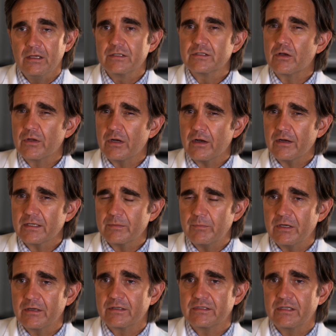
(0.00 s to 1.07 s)
So in our
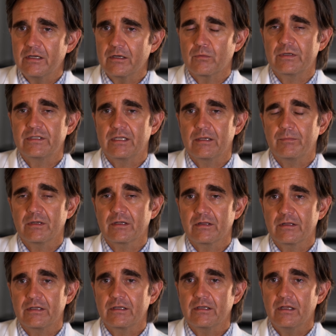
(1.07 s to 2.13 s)
experience here, we
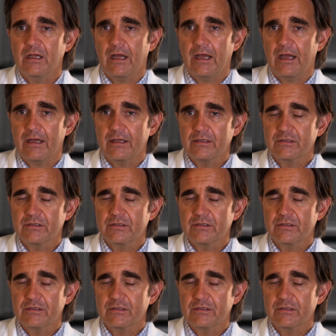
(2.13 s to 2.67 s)
typically uh,